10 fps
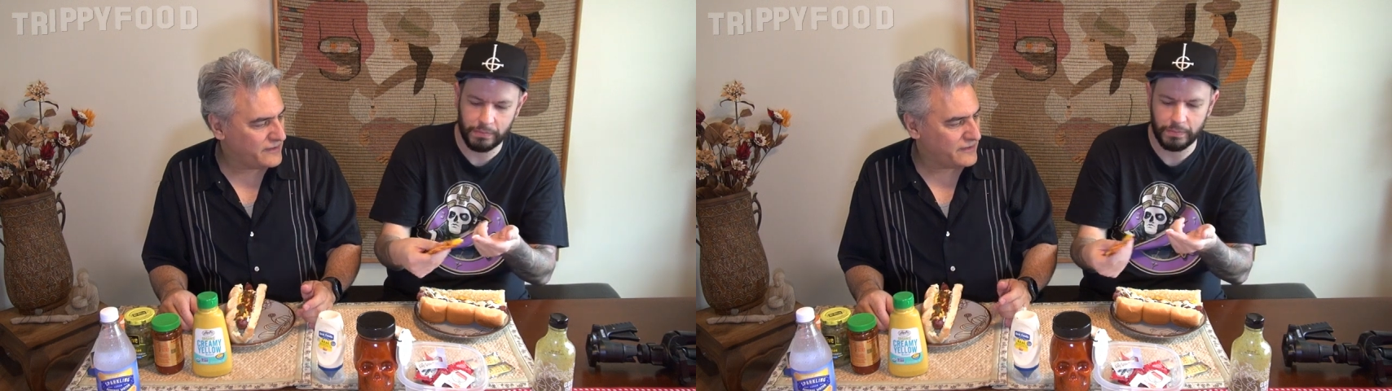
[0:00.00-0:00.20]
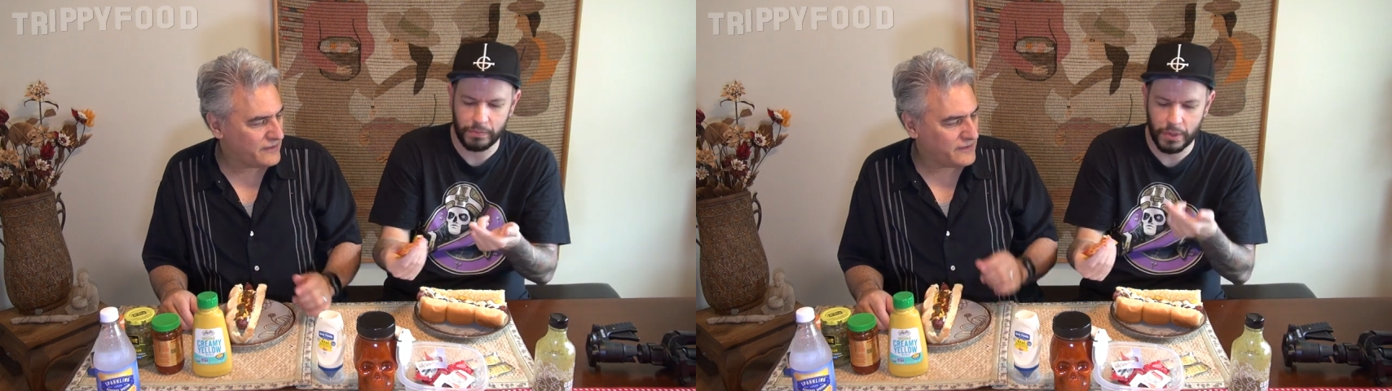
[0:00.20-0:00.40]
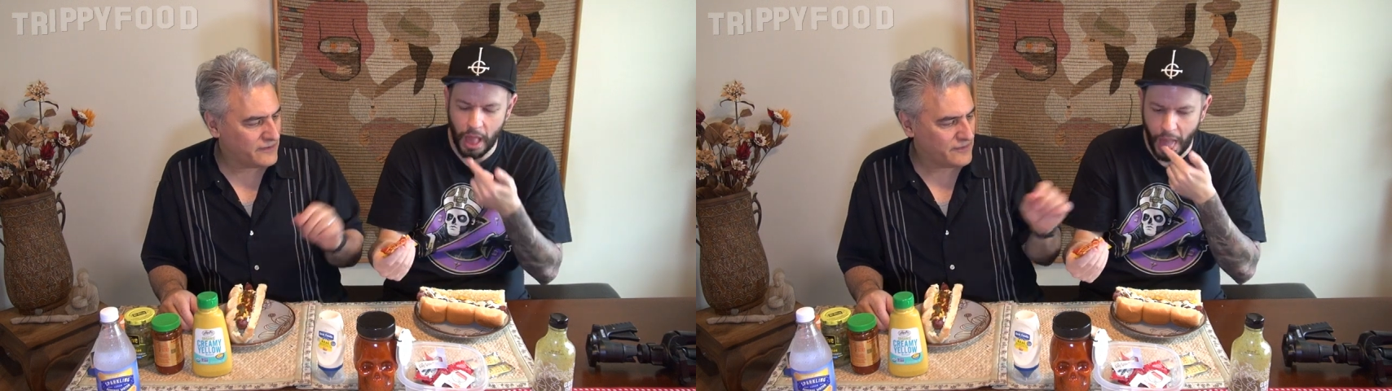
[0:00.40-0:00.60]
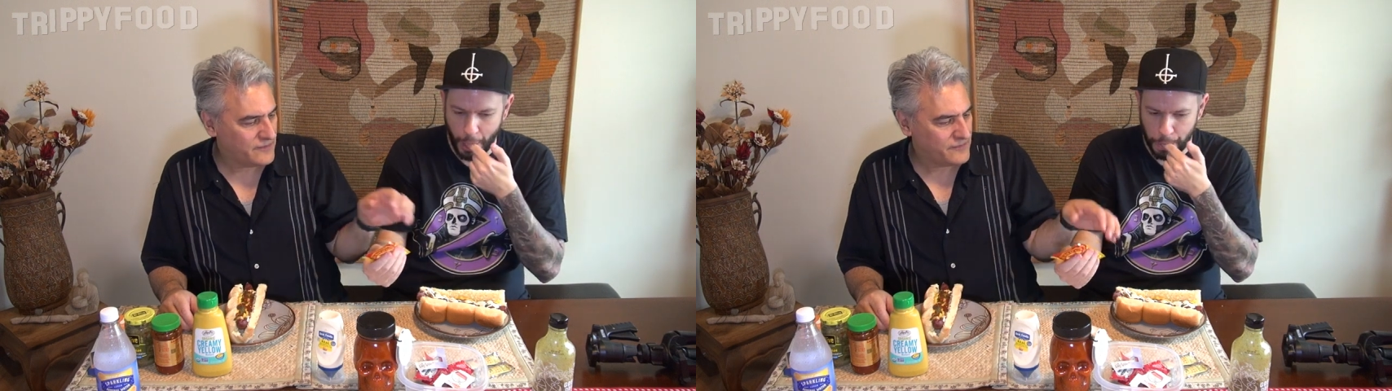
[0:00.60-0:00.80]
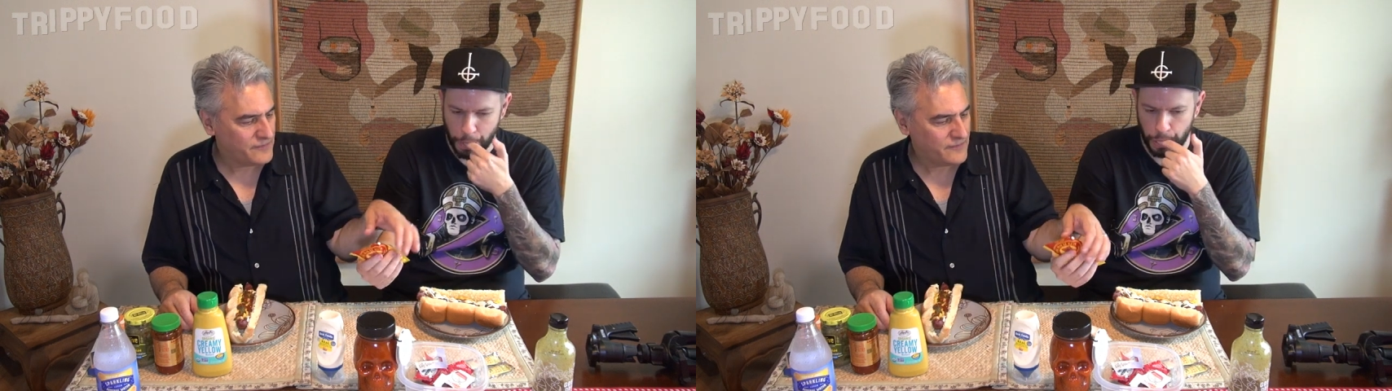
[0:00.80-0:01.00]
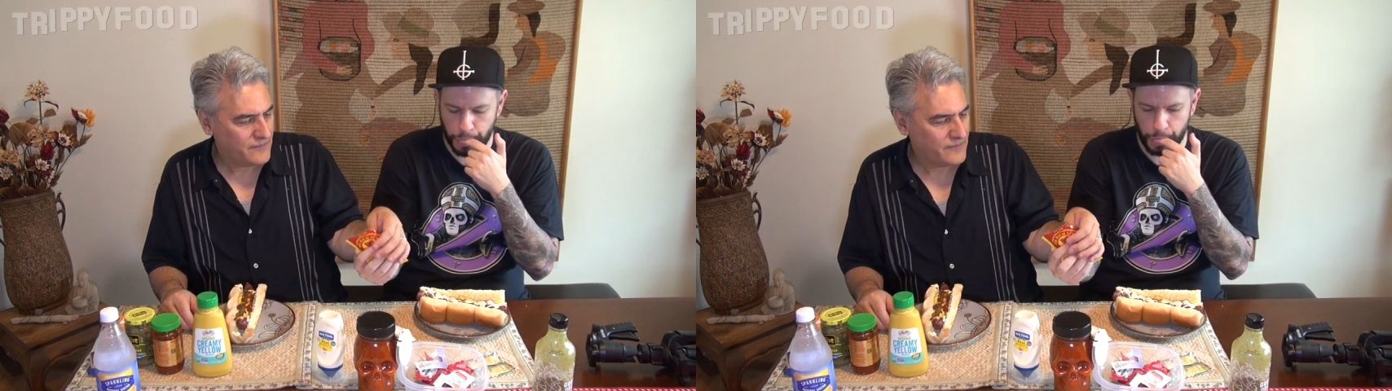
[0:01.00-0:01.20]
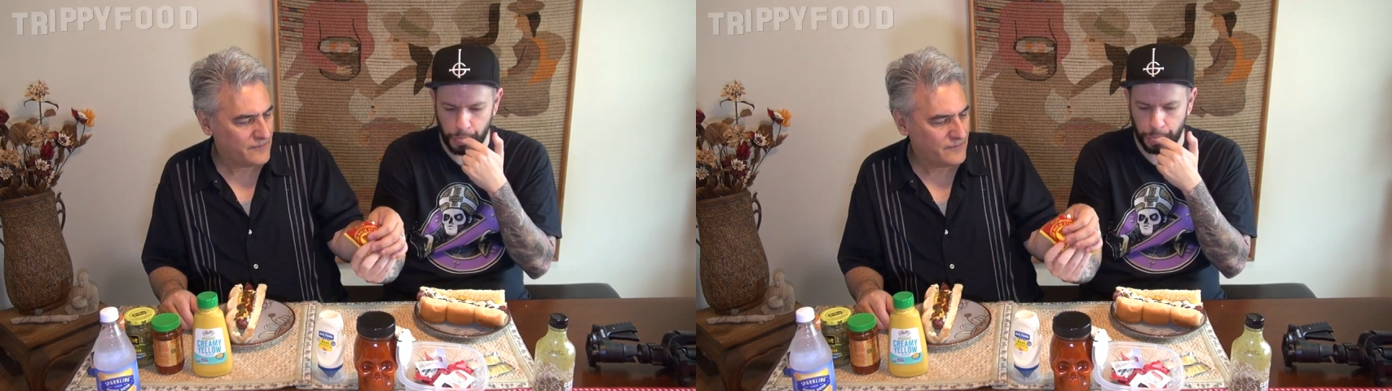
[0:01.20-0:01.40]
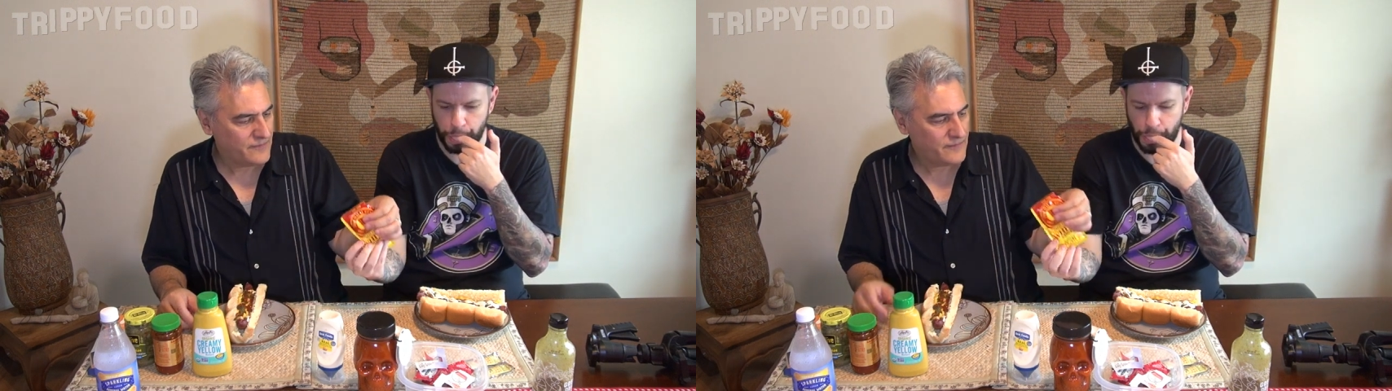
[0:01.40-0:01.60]

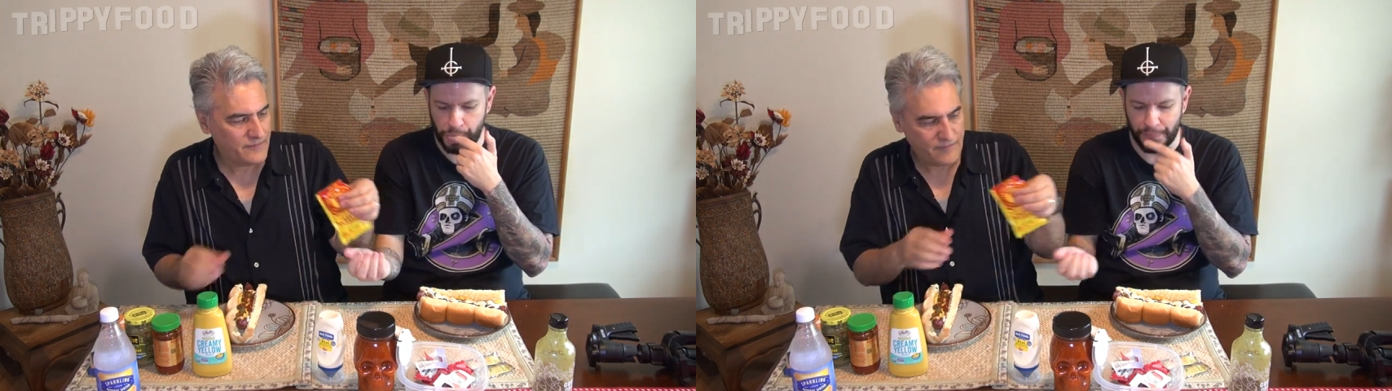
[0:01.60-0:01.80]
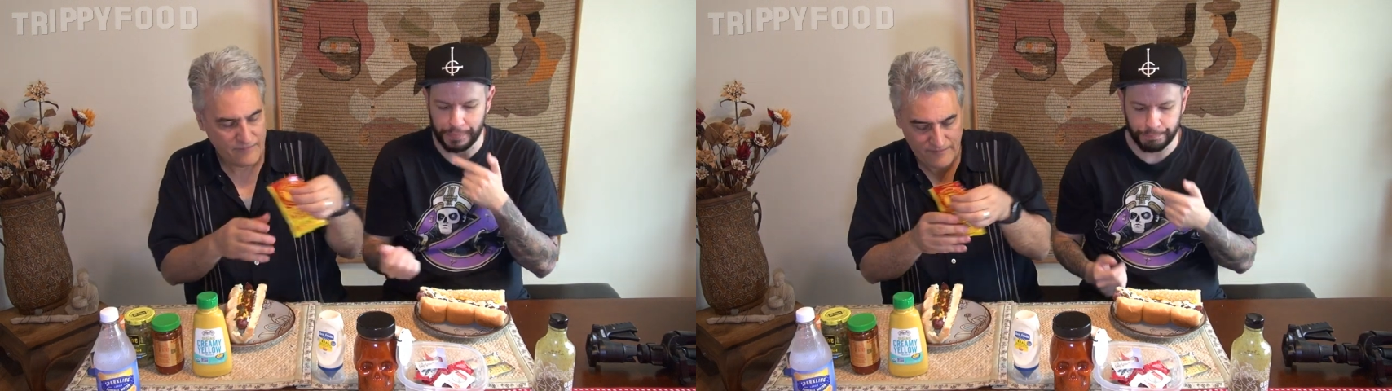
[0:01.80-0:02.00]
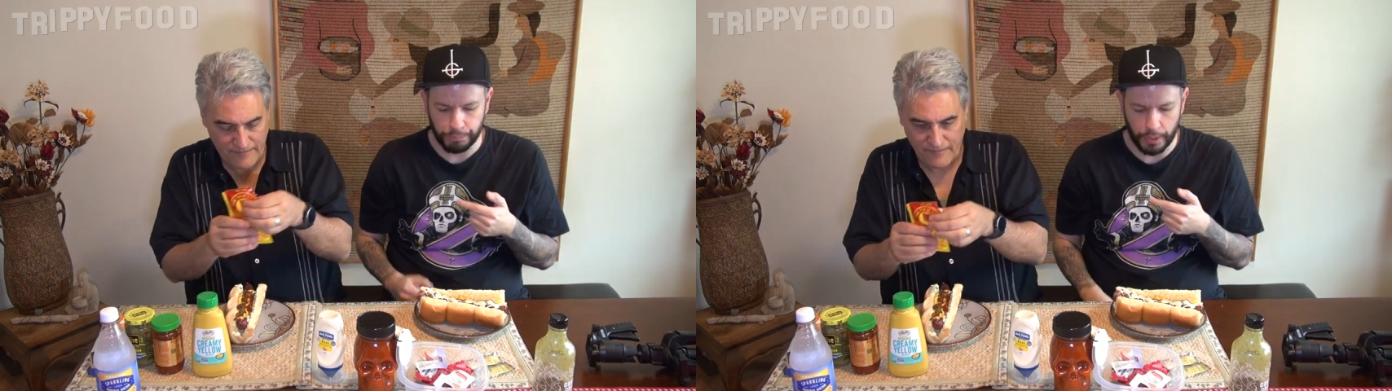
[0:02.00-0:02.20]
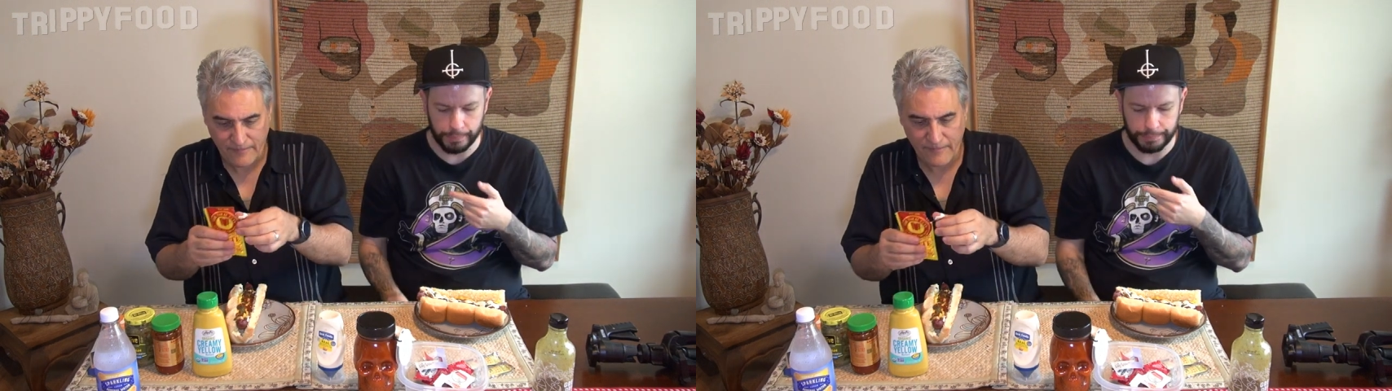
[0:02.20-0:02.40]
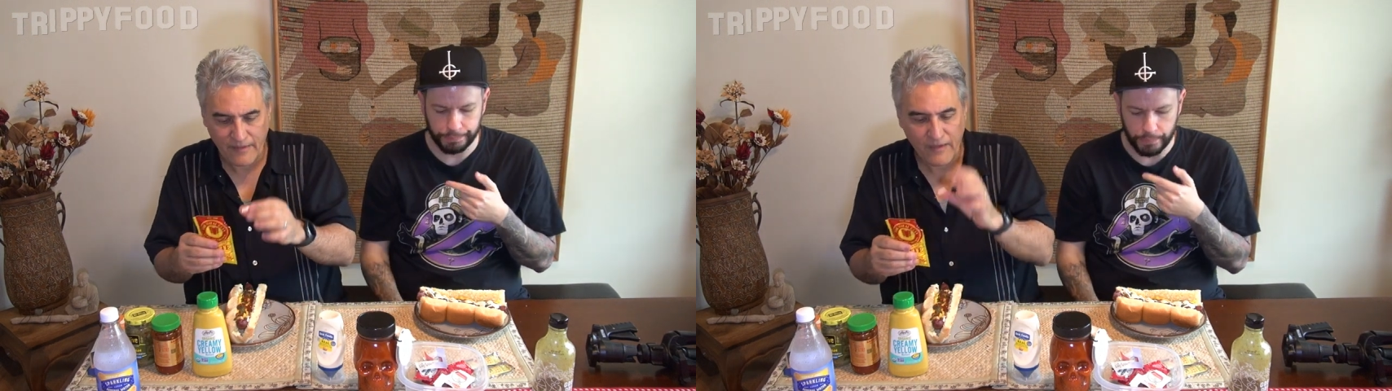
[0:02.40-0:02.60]
Nothing is said.